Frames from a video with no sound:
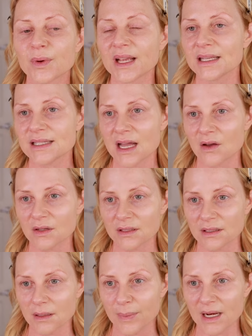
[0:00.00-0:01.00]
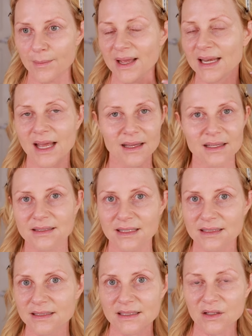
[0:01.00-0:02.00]
bring it down a little bit on my neck because
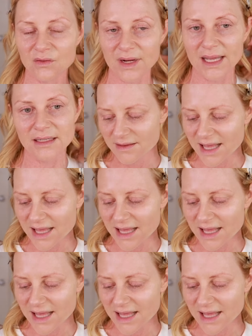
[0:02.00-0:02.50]
it's still red.